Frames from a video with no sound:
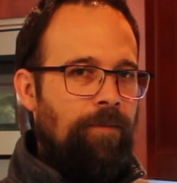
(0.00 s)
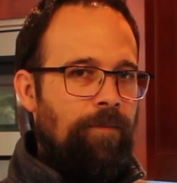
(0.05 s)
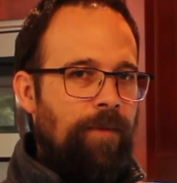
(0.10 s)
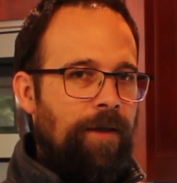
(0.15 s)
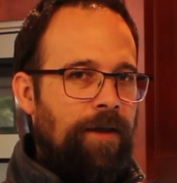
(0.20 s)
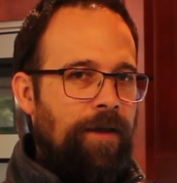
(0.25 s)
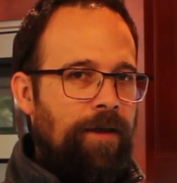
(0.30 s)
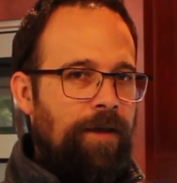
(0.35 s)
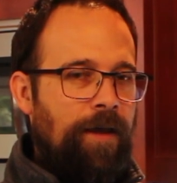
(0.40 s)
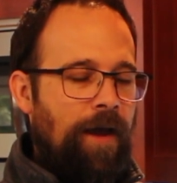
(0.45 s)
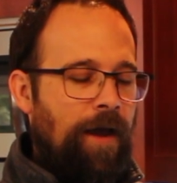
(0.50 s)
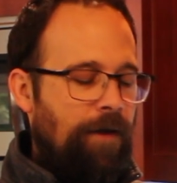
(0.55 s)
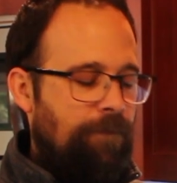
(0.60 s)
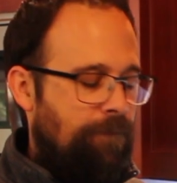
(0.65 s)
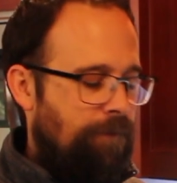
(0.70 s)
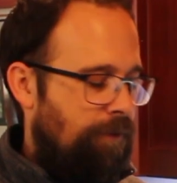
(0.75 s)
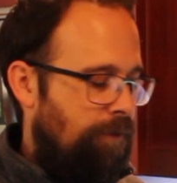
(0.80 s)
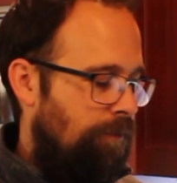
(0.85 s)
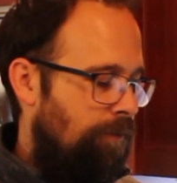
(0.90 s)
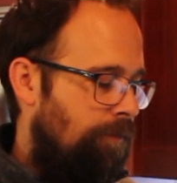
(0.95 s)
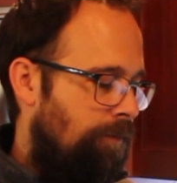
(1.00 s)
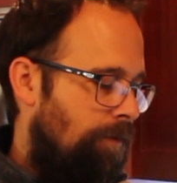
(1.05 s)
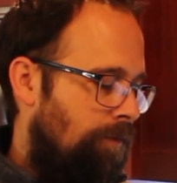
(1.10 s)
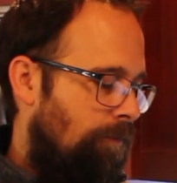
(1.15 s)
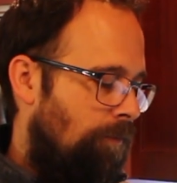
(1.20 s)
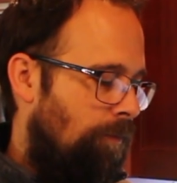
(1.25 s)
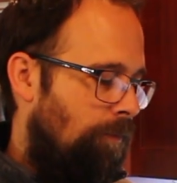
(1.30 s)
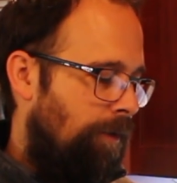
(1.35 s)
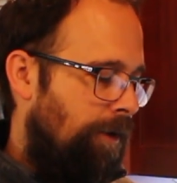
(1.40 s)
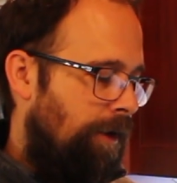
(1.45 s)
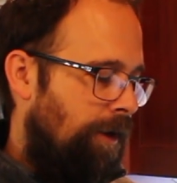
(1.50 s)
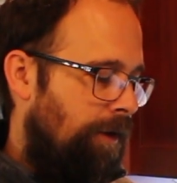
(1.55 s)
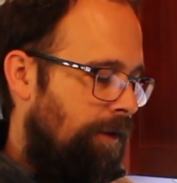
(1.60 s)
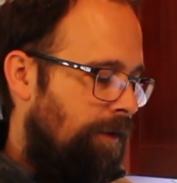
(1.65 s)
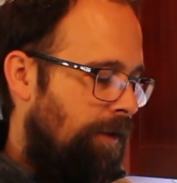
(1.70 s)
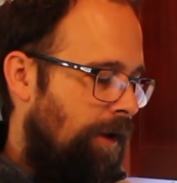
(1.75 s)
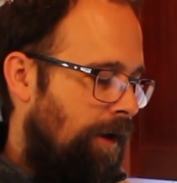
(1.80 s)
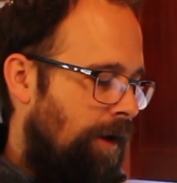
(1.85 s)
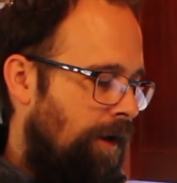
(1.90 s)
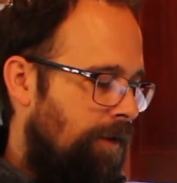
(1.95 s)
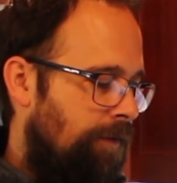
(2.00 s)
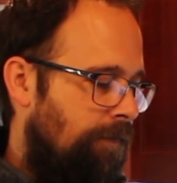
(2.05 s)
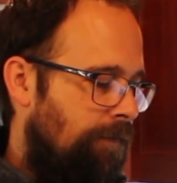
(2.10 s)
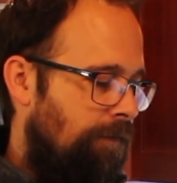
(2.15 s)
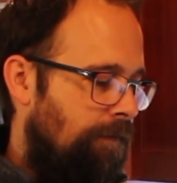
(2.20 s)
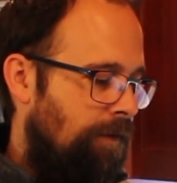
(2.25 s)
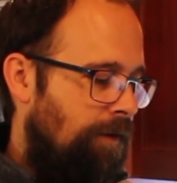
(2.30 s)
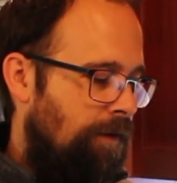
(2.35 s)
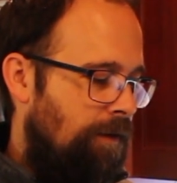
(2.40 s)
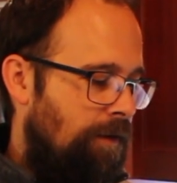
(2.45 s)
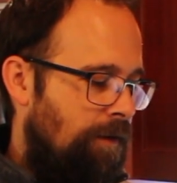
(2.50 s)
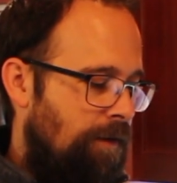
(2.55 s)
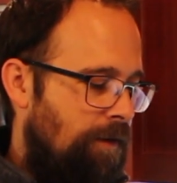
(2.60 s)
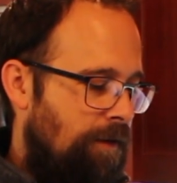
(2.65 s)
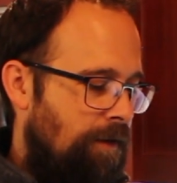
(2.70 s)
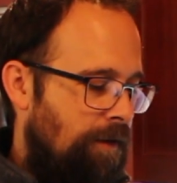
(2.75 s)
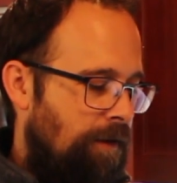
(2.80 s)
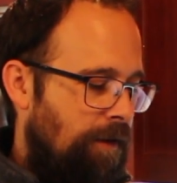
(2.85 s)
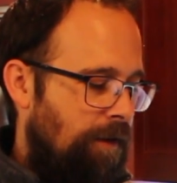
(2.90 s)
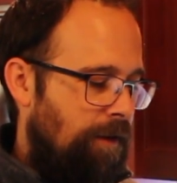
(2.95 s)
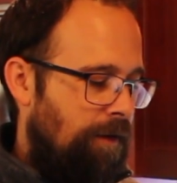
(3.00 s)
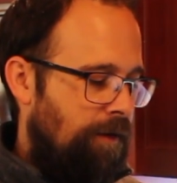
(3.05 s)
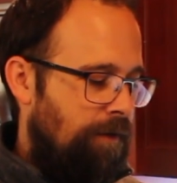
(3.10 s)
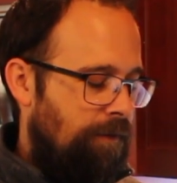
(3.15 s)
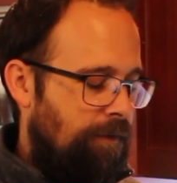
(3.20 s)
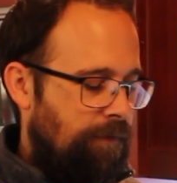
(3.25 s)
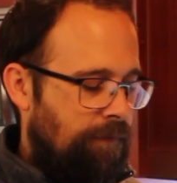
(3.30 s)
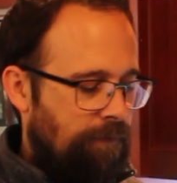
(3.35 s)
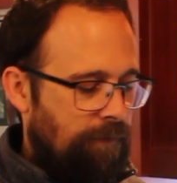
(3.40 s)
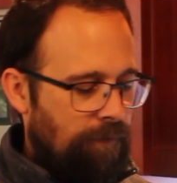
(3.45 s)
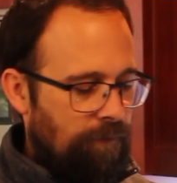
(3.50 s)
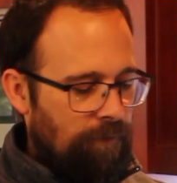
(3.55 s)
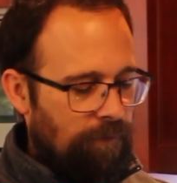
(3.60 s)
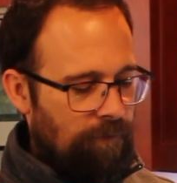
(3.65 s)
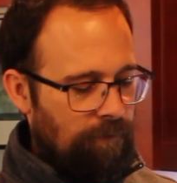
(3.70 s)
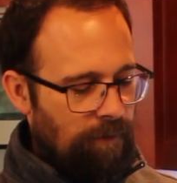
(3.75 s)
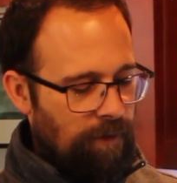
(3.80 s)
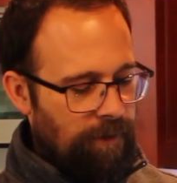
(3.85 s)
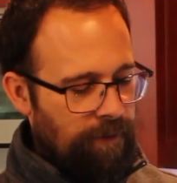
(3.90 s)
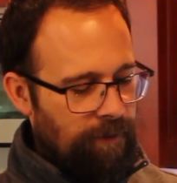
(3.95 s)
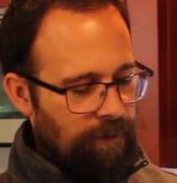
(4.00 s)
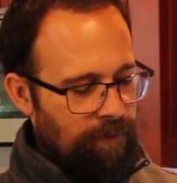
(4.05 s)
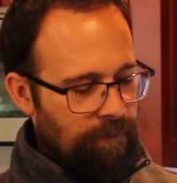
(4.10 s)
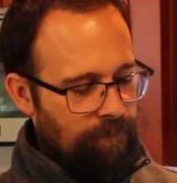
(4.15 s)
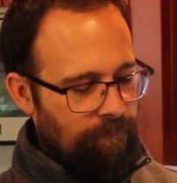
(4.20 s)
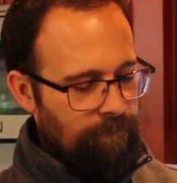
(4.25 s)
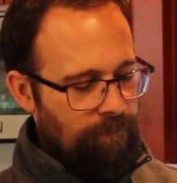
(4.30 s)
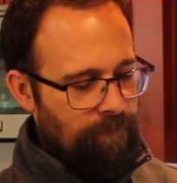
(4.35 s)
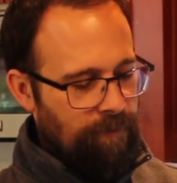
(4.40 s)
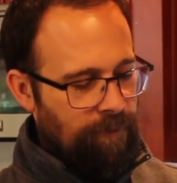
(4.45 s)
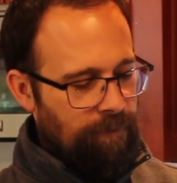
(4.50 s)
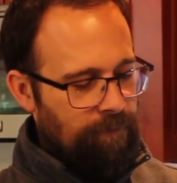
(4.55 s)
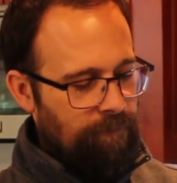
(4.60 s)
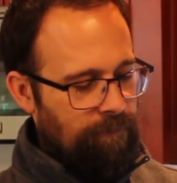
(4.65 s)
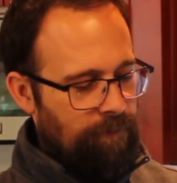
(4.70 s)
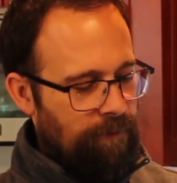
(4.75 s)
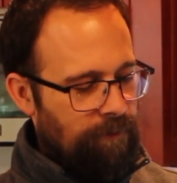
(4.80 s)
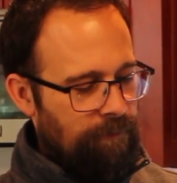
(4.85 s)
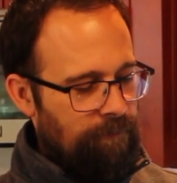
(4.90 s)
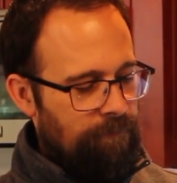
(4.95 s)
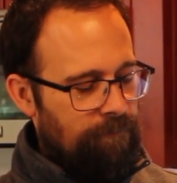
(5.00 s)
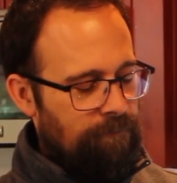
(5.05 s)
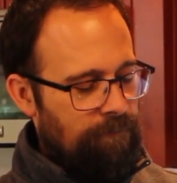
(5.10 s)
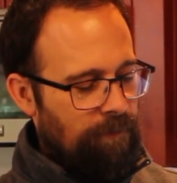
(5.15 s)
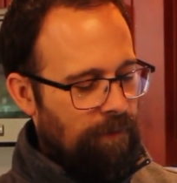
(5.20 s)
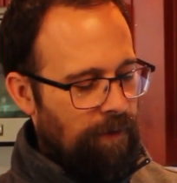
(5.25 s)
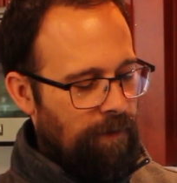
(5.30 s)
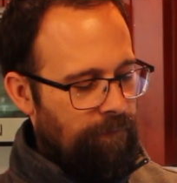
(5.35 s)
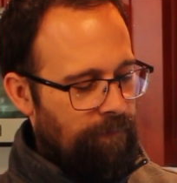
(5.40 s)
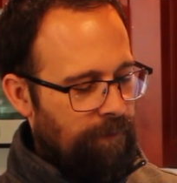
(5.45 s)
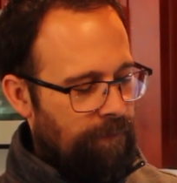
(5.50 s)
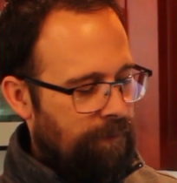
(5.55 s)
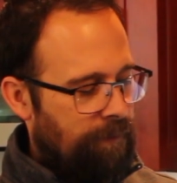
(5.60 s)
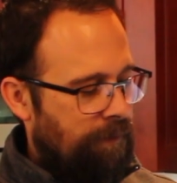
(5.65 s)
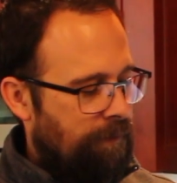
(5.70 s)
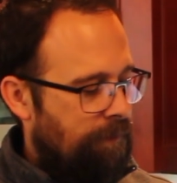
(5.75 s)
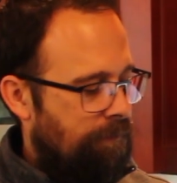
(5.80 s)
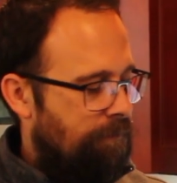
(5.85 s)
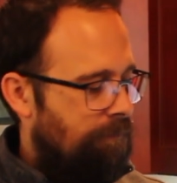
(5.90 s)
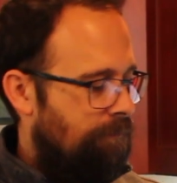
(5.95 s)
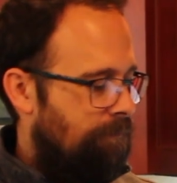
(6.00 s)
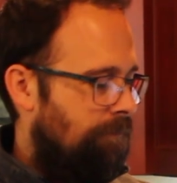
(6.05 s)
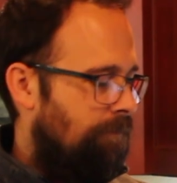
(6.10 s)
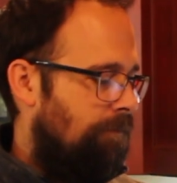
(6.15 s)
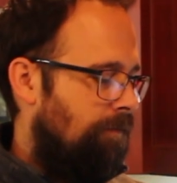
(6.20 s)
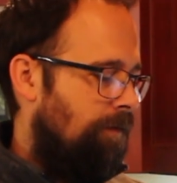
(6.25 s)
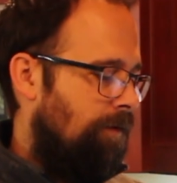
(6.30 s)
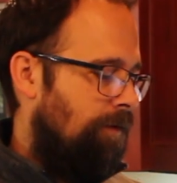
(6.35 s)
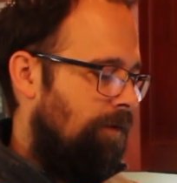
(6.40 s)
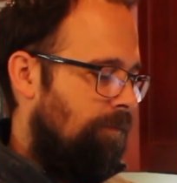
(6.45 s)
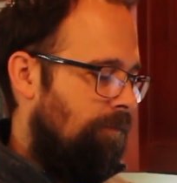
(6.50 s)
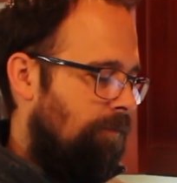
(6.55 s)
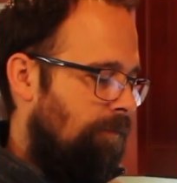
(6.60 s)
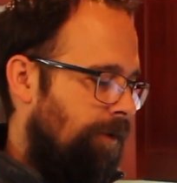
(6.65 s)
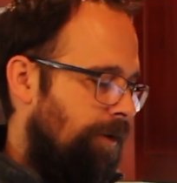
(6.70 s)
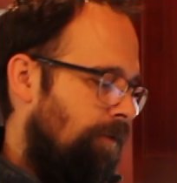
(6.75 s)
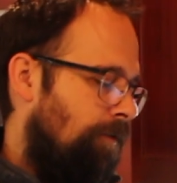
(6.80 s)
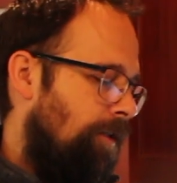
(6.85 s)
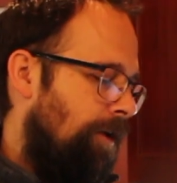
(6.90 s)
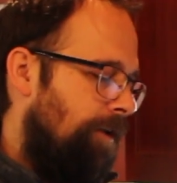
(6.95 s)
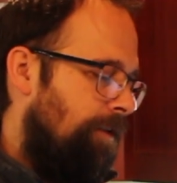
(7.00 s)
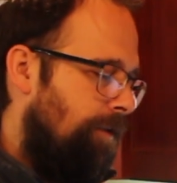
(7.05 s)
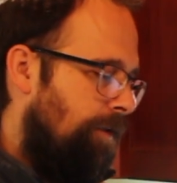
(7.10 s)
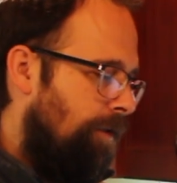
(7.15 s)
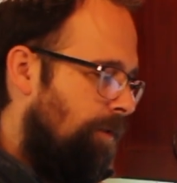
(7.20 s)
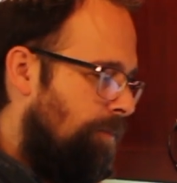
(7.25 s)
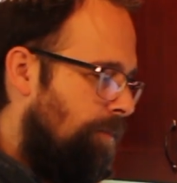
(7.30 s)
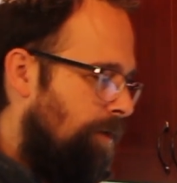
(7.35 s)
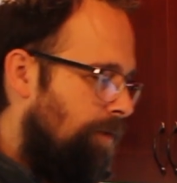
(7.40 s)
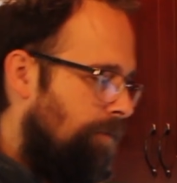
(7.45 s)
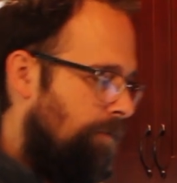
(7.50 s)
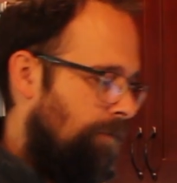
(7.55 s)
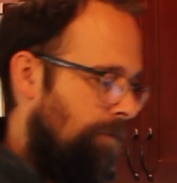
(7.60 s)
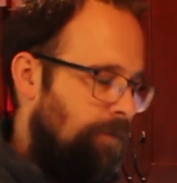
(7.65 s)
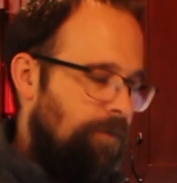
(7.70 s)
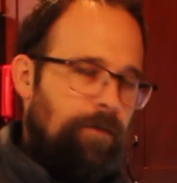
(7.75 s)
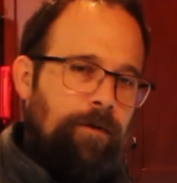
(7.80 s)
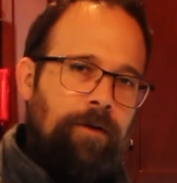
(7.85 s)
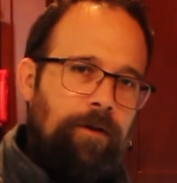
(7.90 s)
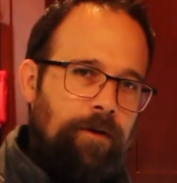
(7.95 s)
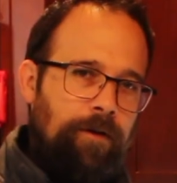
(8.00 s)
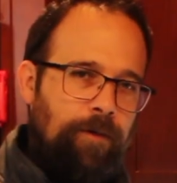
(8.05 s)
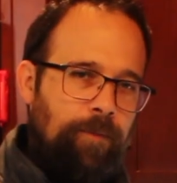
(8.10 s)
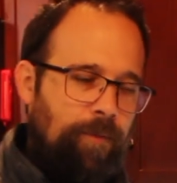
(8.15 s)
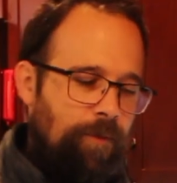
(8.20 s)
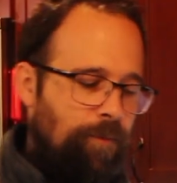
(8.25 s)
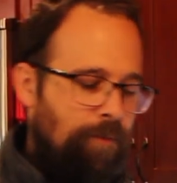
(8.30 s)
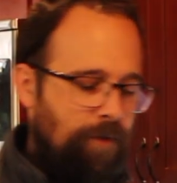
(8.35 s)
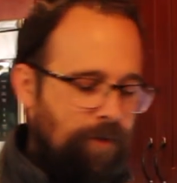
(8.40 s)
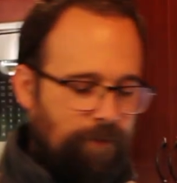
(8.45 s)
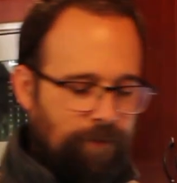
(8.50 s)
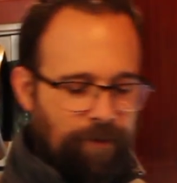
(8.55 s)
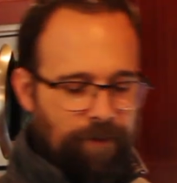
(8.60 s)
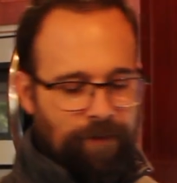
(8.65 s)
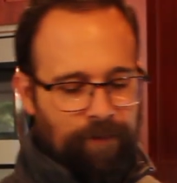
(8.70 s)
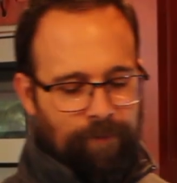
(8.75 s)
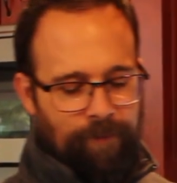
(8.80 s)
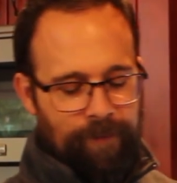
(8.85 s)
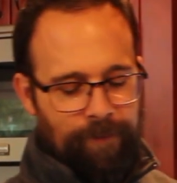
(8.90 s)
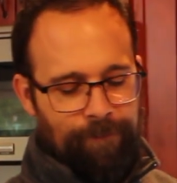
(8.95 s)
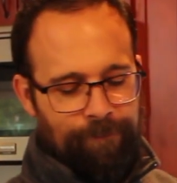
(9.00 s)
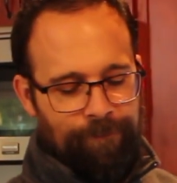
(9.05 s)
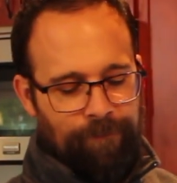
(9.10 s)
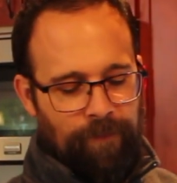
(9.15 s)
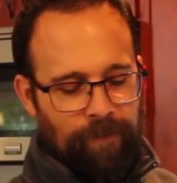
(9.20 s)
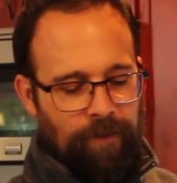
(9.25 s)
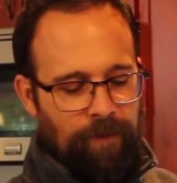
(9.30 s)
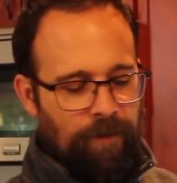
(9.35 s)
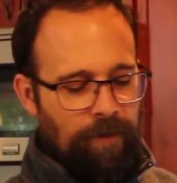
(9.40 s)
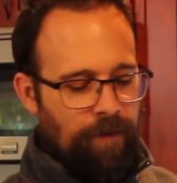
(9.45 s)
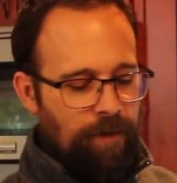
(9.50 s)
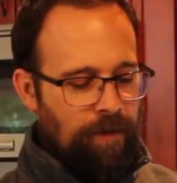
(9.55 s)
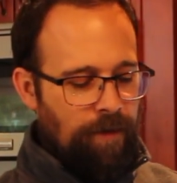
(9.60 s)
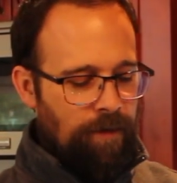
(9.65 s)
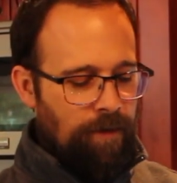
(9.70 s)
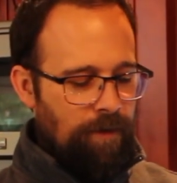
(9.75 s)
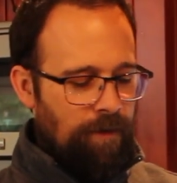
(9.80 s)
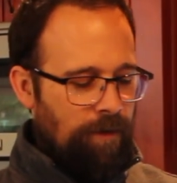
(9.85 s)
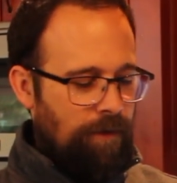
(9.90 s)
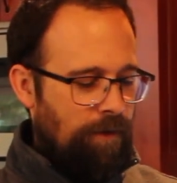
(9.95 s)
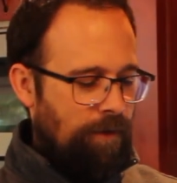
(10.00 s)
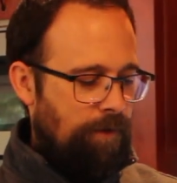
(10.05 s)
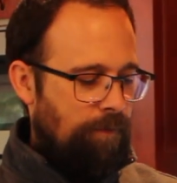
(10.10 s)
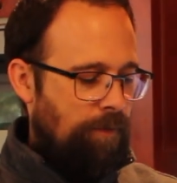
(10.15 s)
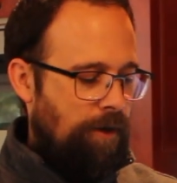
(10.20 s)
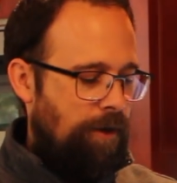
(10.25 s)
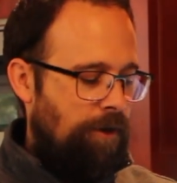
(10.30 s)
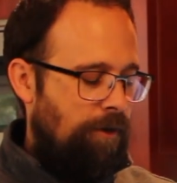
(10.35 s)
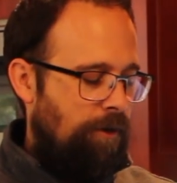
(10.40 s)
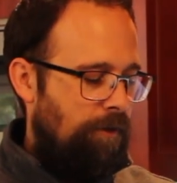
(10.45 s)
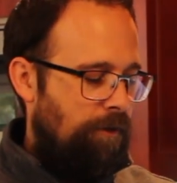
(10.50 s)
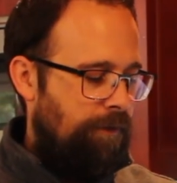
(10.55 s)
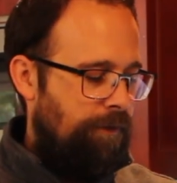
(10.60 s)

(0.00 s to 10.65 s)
make cat food when we had cats. And this thing will grind up bone and everything. We don't like to eat bone, so we're not going to put bone in it. But I call